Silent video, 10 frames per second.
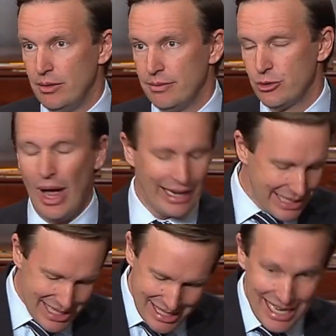So I can
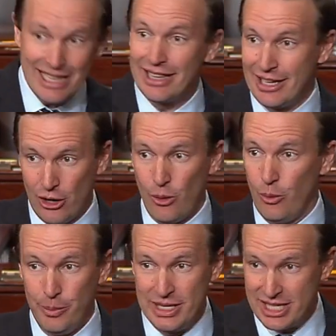see that there
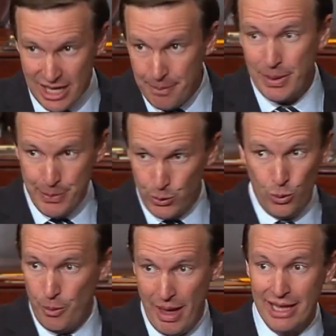will be some people who
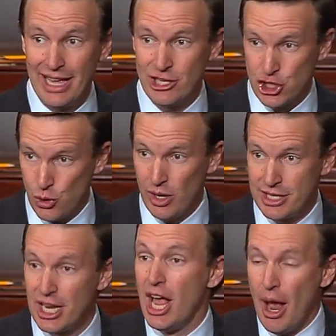will make that
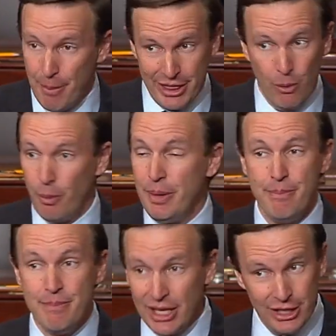choice, but there will be
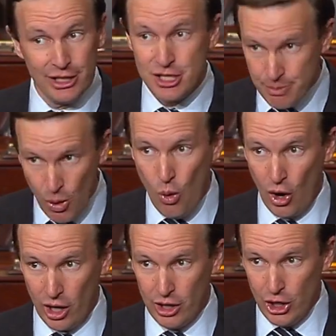millions
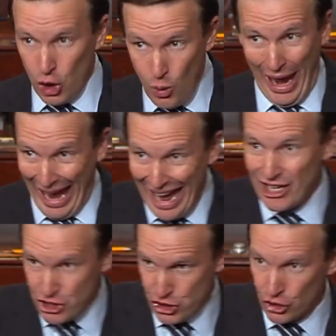more who had
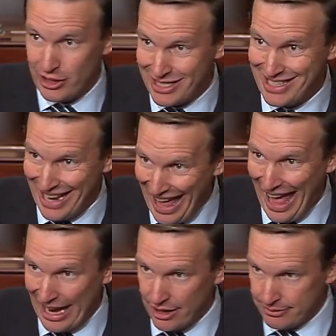insurance
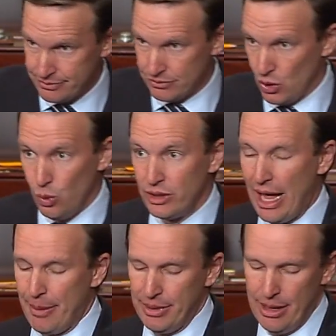today who will
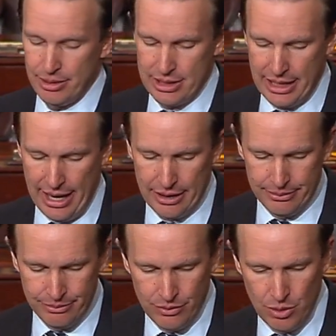not be able to get it
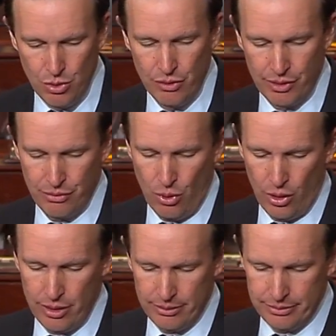moving forward.